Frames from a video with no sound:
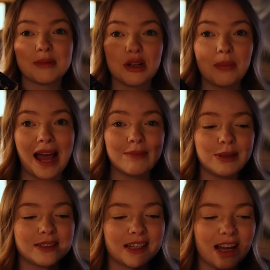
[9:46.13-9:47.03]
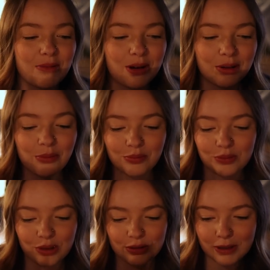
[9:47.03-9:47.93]
I'm so bad, because like I want
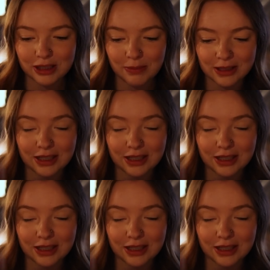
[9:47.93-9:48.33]
to use my Smut